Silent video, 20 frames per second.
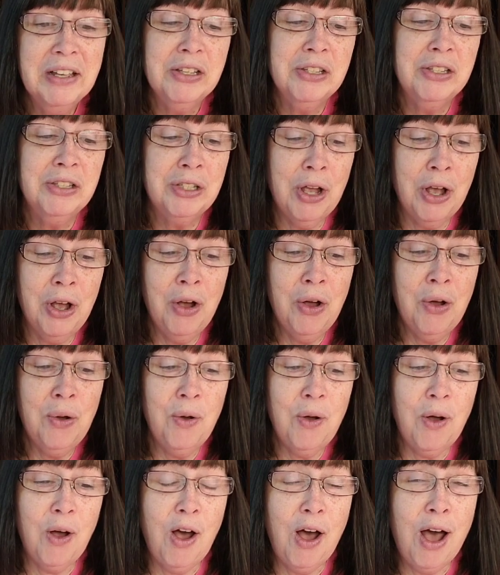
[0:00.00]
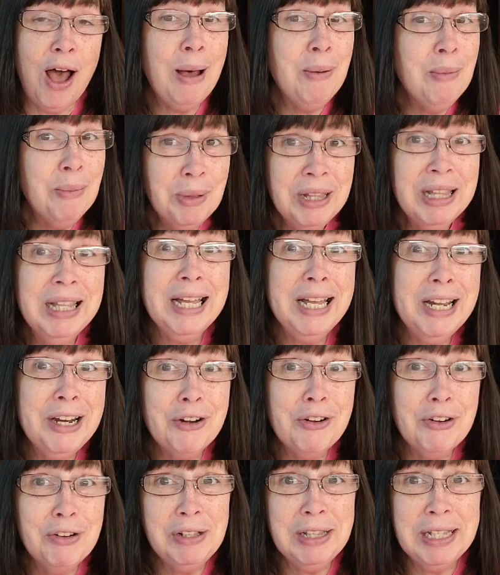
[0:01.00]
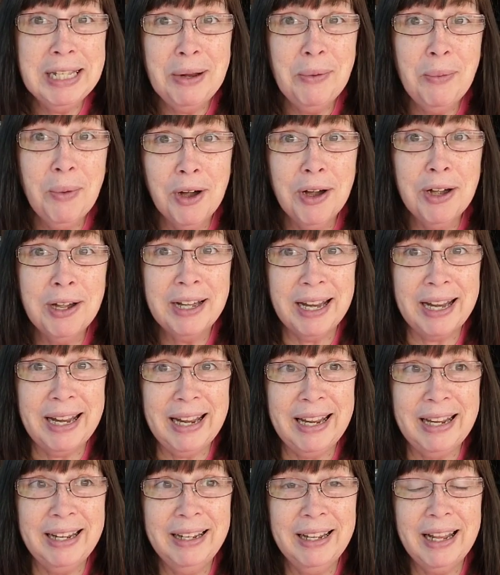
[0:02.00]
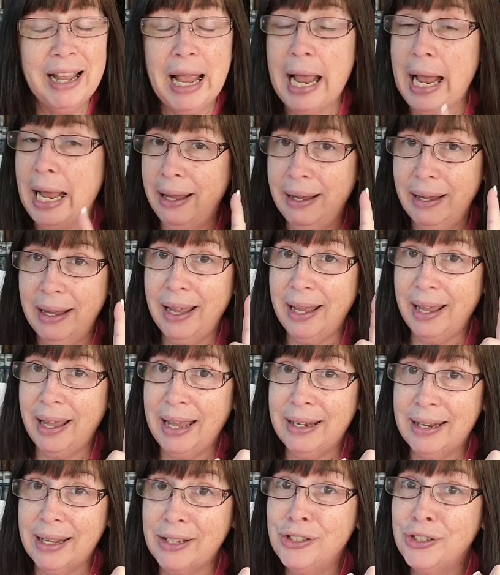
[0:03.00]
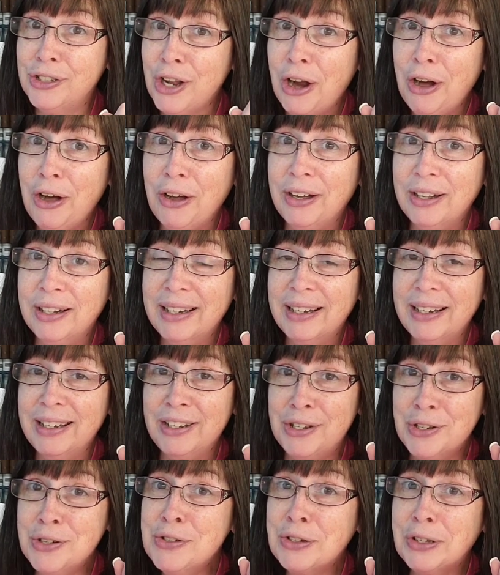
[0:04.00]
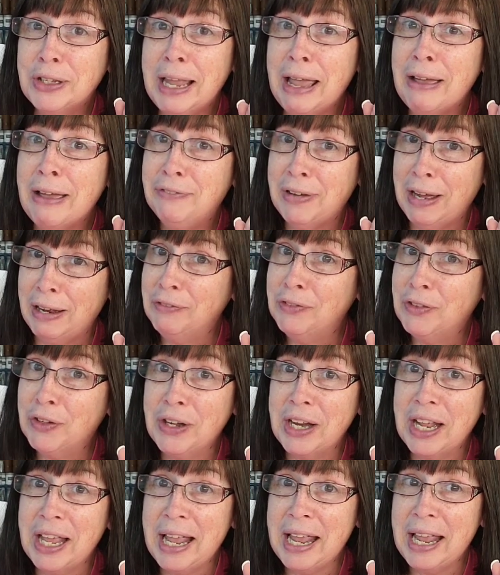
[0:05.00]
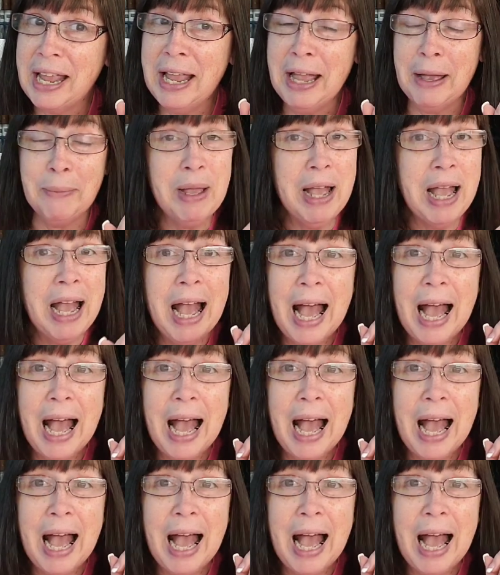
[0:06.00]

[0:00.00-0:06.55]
So I'm literally working and I start usually at 5.30 a.m.